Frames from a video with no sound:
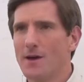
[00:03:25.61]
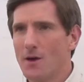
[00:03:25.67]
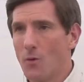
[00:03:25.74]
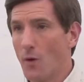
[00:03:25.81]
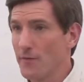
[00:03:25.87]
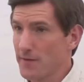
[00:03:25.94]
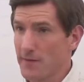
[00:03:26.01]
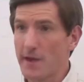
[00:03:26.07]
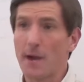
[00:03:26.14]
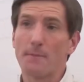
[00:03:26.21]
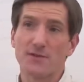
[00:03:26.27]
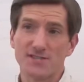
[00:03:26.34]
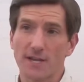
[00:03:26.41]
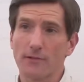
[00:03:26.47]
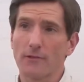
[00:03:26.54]
One thing that I'm
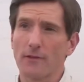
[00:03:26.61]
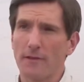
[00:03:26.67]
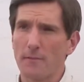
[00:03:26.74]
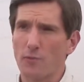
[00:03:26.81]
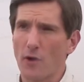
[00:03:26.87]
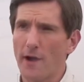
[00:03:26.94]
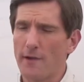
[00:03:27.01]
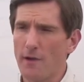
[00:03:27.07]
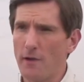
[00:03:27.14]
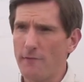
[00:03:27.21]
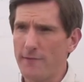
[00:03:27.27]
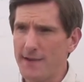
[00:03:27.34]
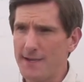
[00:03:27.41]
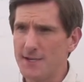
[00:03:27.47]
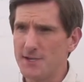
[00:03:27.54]
particularly proud
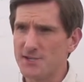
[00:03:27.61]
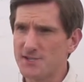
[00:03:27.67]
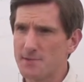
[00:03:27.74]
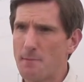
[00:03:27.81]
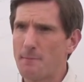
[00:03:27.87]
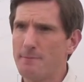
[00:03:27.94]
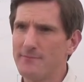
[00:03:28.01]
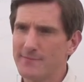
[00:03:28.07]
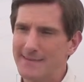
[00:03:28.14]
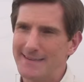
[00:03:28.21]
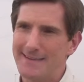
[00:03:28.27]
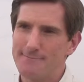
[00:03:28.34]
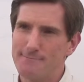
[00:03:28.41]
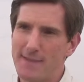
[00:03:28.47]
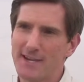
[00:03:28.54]
of is
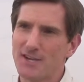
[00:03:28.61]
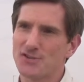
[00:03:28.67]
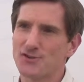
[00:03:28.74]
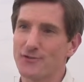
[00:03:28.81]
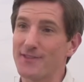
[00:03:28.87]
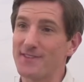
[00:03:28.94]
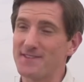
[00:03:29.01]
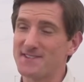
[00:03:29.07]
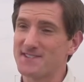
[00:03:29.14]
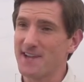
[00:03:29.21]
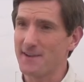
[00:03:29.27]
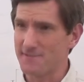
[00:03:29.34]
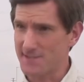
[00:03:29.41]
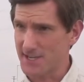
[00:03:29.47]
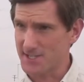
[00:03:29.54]
making sure that the
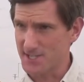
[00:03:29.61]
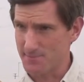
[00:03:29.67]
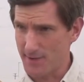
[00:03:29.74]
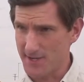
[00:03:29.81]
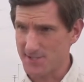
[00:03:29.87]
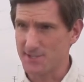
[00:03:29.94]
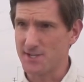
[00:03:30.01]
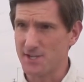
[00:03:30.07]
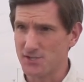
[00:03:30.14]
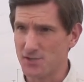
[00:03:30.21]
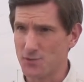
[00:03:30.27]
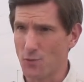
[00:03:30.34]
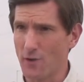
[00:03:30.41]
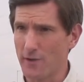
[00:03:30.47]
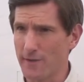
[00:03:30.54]
state of Texas pays
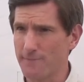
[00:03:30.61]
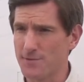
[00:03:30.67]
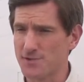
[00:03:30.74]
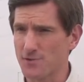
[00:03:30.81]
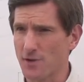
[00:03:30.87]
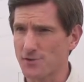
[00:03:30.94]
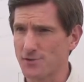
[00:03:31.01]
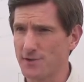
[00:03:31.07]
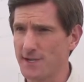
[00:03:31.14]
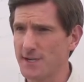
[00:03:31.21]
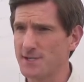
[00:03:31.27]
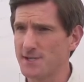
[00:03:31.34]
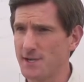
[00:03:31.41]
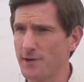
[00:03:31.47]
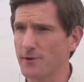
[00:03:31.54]
attention to our infrastructure
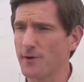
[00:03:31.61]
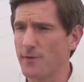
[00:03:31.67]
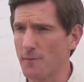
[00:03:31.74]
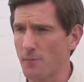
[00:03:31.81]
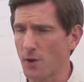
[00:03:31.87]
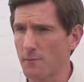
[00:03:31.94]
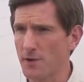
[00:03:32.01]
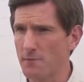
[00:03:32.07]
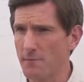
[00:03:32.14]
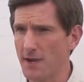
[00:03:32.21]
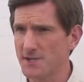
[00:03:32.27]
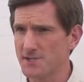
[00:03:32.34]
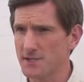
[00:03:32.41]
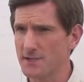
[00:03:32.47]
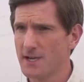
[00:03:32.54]
needs here in the Permian
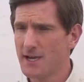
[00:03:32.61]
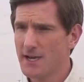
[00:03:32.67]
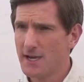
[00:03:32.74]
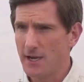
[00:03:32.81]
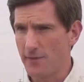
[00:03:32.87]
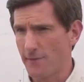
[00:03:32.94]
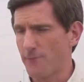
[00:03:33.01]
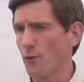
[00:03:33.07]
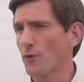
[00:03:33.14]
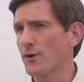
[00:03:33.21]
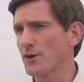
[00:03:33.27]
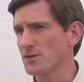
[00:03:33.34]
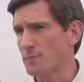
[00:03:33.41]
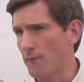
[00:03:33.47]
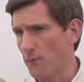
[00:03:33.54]
Basin. In the 4
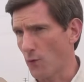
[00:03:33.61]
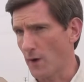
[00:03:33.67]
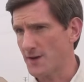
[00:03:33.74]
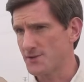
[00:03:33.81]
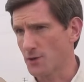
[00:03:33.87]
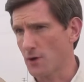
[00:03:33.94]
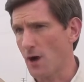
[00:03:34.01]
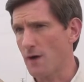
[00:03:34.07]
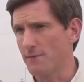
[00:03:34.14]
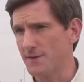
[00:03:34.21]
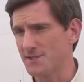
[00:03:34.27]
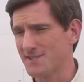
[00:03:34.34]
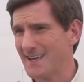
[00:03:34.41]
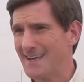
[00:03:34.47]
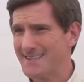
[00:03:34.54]
years before I took
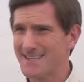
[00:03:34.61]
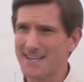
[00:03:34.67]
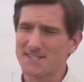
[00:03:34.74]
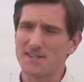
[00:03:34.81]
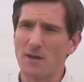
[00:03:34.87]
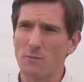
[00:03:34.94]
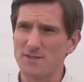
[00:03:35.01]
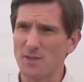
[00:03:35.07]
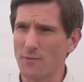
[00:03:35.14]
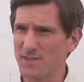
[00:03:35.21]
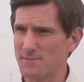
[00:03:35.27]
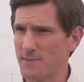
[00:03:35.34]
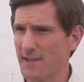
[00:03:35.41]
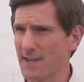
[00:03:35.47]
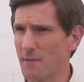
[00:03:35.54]
office, TxDOT was only
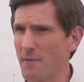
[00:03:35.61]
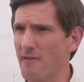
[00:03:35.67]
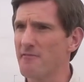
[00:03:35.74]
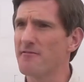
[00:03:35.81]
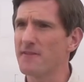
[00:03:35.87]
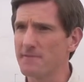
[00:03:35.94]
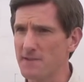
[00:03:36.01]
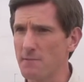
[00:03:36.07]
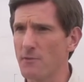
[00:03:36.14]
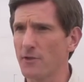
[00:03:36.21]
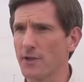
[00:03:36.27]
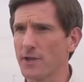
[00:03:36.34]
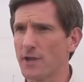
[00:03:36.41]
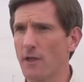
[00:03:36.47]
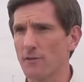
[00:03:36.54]
spending about $50
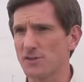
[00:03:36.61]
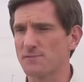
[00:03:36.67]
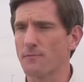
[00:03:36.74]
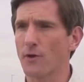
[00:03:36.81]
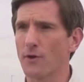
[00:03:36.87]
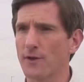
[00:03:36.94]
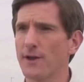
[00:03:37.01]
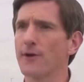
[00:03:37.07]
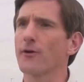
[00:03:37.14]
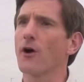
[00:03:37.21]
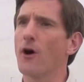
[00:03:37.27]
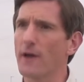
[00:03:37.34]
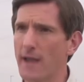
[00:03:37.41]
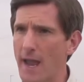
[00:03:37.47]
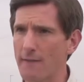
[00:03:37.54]
million per year
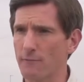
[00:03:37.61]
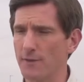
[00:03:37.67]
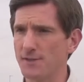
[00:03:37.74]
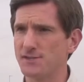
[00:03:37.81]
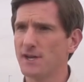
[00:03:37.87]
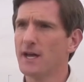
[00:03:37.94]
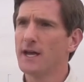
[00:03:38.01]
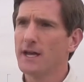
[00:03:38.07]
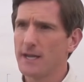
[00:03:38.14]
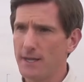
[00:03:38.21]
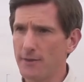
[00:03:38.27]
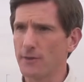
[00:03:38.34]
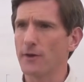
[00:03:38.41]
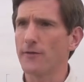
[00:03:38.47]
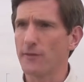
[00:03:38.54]
on average
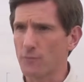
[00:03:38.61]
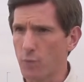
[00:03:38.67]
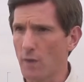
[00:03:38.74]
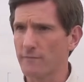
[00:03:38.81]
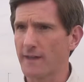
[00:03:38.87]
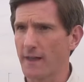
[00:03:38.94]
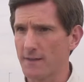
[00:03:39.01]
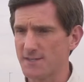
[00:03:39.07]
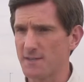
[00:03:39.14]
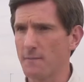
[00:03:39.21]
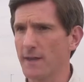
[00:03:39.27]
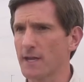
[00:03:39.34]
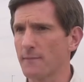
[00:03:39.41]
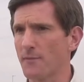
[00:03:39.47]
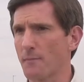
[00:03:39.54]
here in the 12 counties that
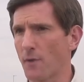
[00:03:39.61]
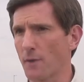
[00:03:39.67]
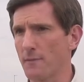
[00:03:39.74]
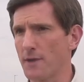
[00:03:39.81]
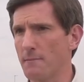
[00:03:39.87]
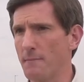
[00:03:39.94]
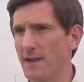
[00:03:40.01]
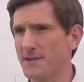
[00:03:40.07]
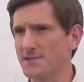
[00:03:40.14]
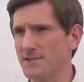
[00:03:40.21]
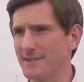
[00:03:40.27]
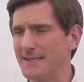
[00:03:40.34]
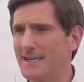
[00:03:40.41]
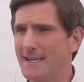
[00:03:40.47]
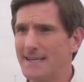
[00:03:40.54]
make up the Permian
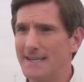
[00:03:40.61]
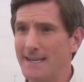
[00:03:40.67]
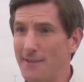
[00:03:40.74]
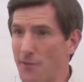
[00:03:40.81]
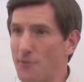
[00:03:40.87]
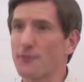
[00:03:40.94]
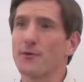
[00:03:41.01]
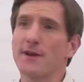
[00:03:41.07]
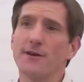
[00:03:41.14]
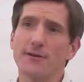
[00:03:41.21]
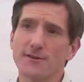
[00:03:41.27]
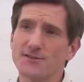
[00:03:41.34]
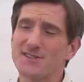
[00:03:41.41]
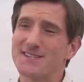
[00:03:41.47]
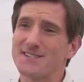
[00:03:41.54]
Basin. In the 3
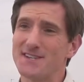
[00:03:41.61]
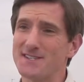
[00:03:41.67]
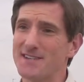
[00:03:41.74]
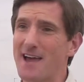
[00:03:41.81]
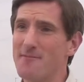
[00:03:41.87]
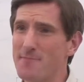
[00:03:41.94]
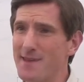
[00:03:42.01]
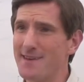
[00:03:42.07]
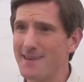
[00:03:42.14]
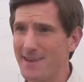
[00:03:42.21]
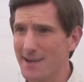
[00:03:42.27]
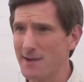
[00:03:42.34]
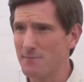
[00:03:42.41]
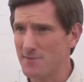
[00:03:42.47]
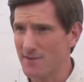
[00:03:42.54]
years since I've been
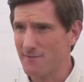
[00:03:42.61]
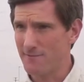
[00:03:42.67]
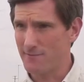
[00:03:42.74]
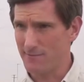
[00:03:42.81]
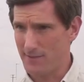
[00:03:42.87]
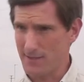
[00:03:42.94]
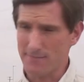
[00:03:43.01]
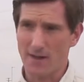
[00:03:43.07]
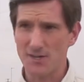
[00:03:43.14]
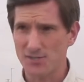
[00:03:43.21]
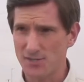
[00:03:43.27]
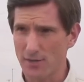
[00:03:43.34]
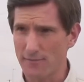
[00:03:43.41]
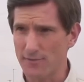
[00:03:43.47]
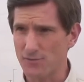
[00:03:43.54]
named the vice
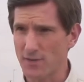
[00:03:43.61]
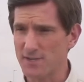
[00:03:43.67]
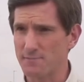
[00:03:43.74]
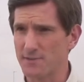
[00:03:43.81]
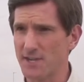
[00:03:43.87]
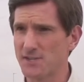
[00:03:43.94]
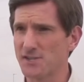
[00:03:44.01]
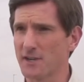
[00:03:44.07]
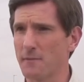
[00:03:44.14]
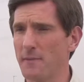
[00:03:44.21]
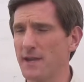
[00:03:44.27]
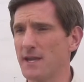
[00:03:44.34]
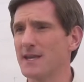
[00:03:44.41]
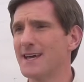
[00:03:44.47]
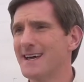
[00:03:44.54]
chair of the Transportation
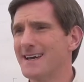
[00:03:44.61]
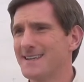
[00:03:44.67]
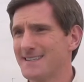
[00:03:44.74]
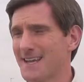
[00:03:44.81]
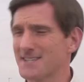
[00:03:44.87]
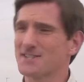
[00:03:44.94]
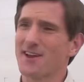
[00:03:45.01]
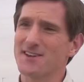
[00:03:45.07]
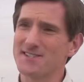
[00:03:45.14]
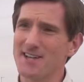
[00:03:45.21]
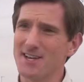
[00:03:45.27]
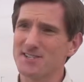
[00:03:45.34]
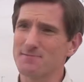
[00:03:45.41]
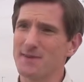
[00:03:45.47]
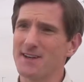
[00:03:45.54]
Committee, TxDOT is
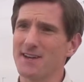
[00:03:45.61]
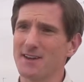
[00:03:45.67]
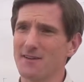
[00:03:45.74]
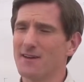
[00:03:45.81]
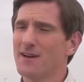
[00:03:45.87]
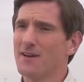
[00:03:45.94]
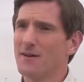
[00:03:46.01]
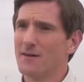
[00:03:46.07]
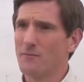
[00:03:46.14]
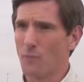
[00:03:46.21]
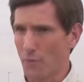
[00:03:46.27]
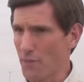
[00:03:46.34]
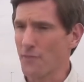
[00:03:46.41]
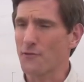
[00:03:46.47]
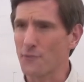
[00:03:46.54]
now spending
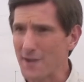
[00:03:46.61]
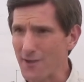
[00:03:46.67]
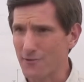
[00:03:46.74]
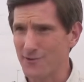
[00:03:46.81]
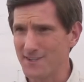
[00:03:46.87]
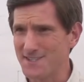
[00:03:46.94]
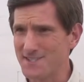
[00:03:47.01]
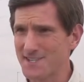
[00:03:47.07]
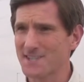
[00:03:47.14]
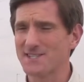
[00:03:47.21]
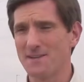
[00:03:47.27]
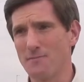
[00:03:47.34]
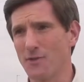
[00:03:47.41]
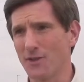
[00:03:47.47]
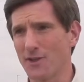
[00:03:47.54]
more than
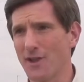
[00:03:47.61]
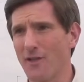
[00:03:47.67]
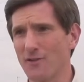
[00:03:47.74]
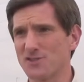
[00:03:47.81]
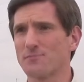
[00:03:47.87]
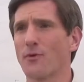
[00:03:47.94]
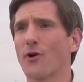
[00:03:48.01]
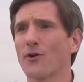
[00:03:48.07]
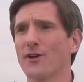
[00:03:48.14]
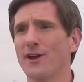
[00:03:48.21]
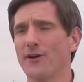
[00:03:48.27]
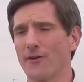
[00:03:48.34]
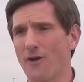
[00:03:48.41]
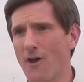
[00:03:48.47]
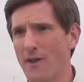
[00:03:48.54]
$360 million per
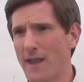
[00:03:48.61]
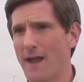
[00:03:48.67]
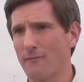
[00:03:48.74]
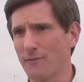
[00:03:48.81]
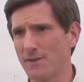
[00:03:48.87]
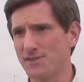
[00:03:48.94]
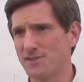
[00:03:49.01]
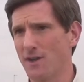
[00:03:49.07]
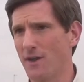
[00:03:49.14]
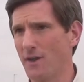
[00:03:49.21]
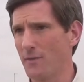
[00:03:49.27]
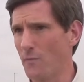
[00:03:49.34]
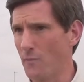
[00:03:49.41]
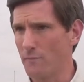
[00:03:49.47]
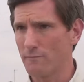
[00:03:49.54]
year on average
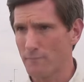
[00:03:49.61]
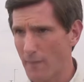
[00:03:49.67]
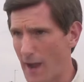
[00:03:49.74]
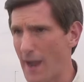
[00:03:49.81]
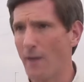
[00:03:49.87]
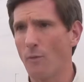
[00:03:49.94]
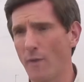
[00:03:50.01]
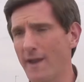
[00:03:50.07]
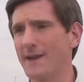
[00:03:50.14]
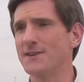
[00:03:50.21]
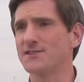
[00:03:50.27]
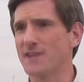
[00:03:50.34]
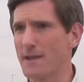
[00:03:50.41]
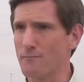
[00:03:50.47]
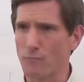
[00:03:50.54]
on
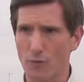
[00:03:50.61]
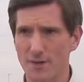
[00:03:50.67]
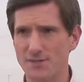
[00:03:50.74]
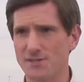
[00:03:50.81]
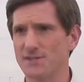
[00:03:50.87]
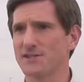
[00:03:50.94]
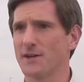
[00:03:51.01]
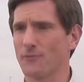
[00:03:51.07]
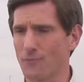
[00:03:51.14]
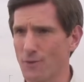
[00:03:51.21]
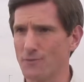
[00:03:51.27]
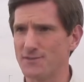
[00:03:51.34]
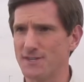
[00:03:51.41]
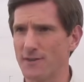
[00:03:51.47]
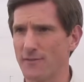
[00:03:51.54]
highways and bridges and
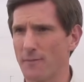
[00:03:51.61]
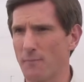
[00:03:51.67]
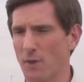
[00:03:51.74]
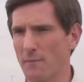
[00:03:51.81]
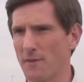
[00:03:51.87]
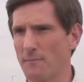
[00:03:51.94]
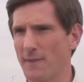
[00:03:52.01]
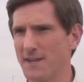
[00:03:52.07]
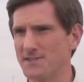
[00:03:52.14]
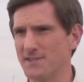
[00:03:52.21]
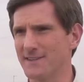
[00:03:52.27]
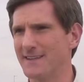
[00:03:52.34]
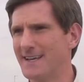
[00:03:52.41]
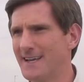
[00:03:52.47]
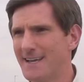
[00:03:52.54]
roads here in the Permian
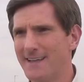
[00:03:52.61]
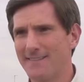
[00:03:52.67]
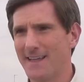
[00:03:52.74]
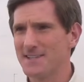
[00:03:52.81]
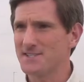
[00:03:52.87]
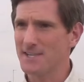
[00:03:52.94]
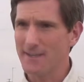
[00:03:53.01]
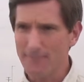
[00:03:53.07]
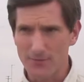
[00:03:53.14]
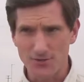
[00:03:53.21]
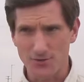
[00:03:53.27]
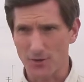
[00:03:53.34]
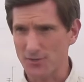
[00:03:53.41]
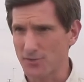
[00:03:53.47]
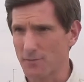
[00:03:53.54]
Basin. That's
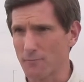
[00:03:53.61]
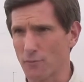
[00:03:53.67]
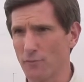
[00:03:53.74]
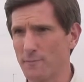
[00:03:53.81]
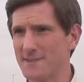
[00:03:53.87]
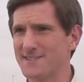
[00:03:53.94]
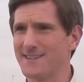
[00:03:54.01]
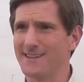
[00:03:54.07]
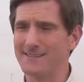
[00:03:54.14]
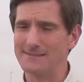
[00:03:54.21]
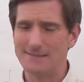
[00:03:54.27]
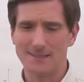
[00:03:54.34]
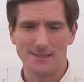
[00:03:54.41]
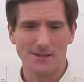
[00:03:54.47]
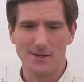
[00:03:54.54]
infrastructure improvements that
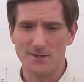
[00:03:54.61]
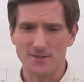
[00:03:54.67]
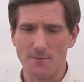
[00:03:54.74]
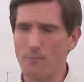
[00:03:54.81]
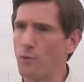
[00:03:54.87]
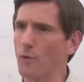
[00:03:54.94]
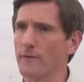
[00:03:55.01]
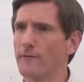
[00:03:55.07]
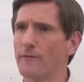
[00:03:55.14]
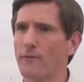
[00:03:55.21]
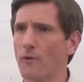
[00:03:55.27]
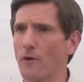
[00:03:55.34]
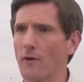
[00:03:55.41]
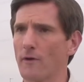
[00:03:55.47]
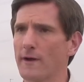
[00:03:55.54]
is important
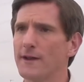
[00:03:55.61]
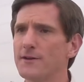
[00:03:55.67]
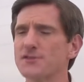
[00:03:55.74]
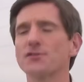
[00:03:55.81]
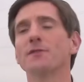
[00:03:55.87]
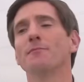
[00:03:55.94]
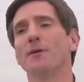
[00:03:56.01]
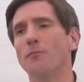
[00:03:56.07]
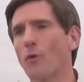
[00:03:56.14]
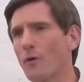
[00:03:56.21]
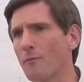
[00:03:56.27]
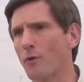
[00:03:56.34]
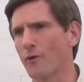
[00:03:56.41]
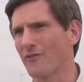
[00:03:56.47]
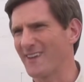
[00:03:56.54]
for our industry, but
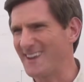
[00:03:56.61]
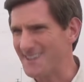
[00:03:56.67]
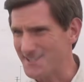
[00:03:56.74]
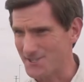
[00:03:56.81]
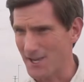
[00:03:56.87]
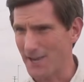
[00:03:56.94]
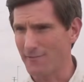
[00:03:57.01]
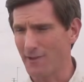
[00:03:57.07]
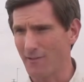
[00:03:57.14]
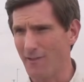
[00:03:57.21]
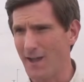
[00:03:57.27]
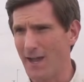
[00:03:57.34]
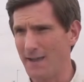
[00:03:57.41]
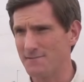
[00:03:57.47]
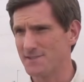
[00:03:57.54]
more importantly, it's saving
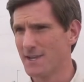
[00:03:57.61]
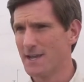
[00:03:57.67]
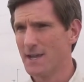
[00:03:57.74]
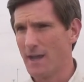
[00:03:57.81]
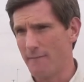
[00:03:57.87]
lives.